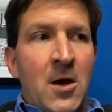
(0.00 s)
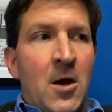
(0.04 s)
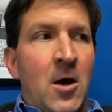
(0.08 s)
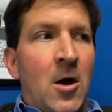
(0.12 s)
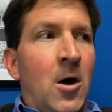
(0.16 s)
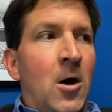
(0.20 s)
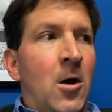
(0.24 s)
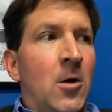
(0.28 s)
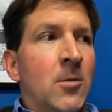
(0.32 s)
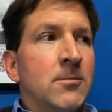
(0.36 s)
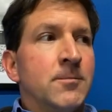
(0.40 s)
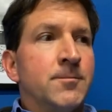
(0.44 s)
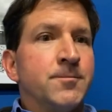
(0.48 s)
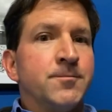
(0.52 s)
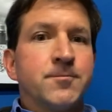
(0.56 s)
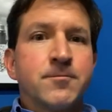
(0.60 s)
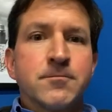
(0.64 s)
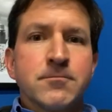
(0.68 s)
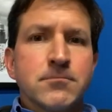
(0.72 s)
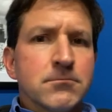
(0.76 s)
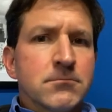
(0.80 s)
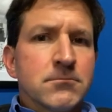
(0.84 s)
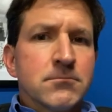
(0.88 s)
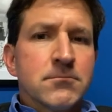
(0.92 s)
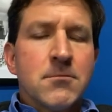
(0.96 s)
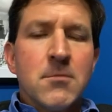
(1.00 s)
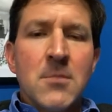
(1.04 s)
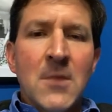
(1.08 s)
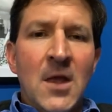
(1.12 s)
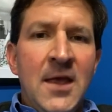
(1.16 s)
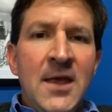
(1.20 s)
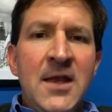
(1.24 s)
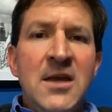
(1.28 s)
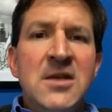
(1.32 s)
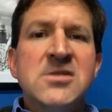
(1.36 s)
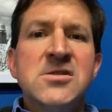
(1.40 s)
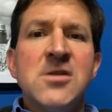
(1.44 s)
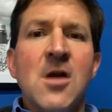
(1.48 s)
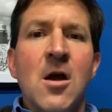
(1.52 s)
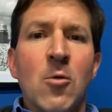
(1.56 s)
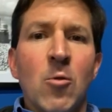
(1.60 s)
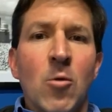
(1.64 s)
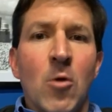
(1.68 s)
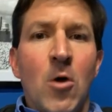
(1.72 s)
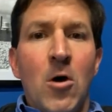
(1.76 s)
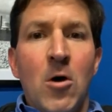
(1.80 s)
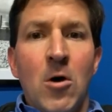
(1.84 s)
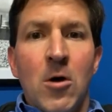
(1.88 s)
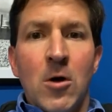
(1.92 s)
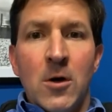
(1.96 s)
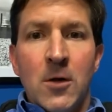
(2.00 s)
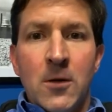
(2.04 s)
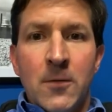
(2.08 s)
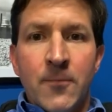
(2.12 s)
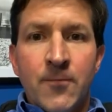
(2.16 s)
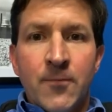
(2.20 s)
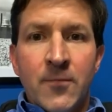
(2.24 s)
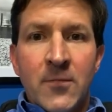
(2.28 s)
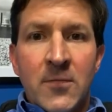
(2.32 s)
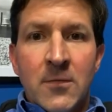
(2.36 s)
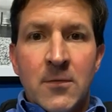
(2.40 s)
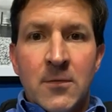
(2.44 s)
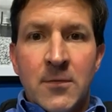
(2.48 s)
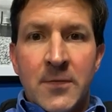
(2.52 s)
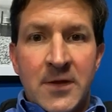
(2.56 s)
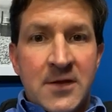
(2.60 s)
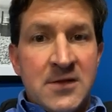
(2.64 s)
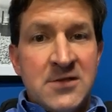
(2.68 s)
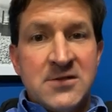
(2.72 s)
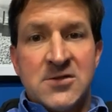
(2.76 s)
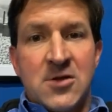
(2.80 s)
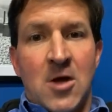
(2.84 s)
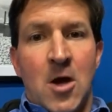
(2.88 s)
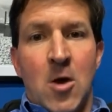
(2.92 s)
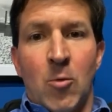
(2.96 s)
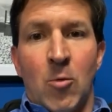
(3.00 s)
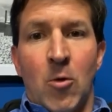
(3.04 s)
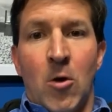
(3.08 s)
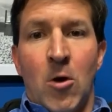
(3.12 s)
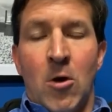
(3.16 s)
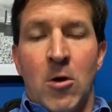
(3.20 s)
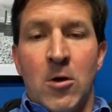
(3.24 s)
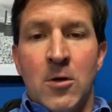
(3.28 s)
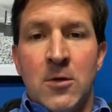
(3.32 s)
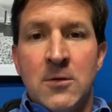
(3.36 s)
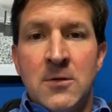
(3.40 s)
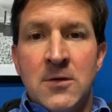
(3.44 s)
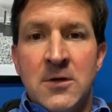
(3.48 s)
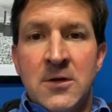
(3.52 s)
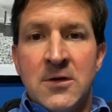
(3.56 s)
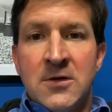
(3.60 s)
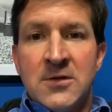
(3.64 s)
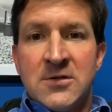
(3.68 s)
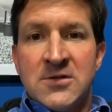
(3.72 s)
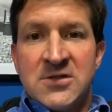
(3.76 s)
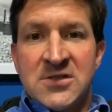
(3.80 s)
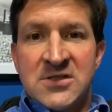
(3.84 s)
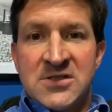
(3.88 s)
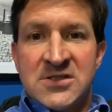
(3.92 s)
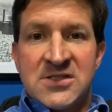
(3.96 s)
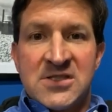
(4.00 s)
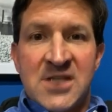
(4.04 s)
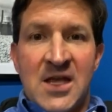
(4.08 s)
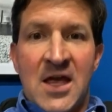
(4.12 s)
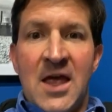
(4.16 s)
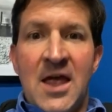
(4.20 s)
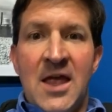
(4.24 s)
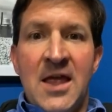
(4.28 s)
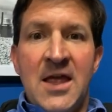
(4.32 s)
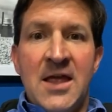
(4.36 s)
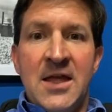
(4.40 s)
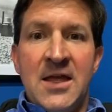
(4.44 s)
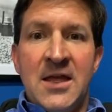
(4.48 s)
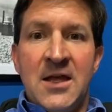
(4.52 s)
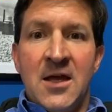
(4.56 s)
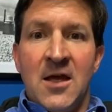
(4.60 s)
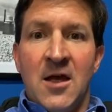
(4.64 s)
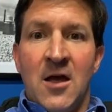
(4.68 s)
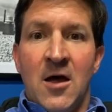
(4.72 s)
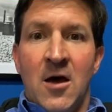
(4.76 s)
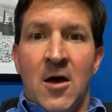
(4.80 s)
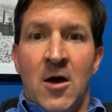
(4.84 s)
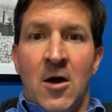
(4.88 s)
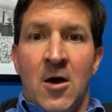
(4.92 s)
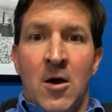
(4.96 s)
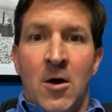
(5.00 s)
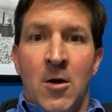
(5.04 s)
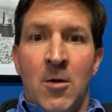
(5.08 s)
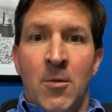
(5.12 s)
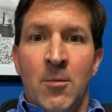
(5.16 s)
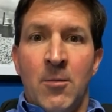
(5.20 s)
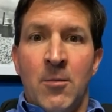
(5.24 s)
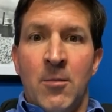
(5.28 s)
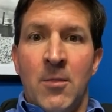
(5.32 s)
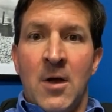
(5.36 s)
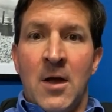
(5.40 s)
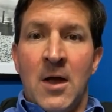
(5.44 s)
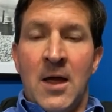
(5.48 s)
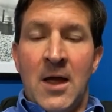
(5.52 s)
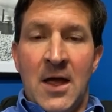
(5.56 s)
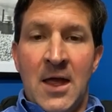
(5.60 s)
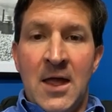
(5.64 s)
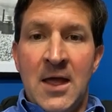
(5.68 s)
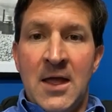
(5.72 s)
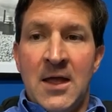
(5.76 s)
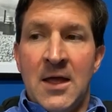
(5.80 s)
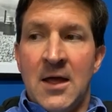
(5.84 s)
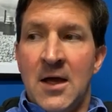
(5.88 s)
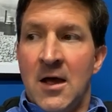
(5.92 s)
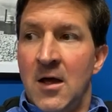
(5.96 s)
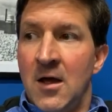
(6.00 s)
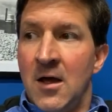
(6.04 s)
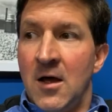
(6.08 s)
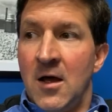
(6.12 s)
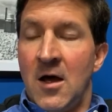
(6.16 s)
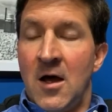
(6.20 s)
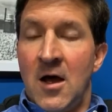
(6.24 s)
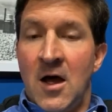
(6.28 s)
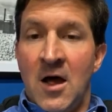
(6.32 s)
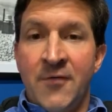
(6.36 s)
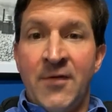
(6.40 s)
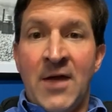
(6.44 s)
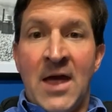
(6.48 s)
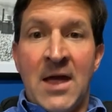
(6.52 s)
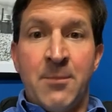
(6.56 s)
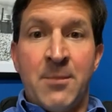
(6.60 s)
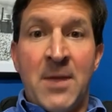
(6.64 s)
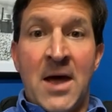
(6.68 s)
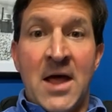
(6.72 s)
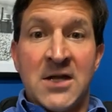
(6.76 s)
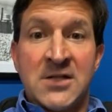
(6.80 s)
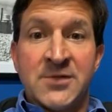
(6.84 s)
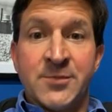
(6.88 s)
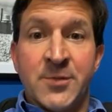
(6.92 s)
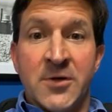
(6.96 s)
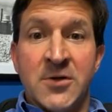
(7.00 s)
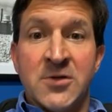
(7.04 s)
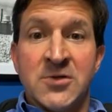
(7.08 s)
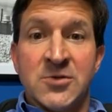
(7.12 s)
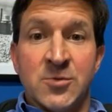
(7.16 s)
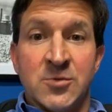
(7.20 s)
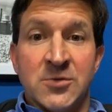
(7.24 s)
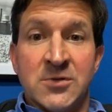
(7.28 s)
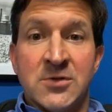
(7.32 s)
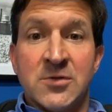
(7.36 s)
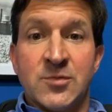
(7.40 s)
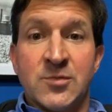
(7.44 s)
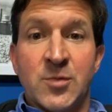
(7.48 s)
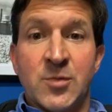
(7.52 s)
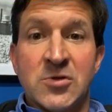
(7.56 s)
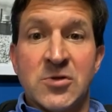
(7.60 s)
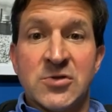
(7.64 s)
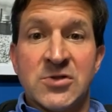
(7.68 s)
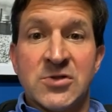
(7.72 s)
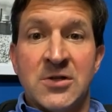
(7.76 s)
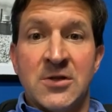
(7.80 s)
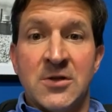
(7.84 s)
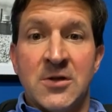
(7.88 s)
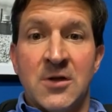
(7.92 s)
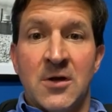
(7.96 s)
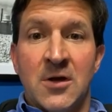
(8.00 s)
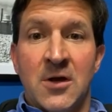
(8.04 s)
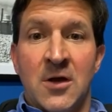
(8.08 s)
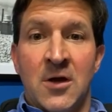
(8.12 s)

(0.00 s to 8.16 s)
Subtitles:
It is not wrong. It is not wrong to say, hey, I've had bad experiences with this person,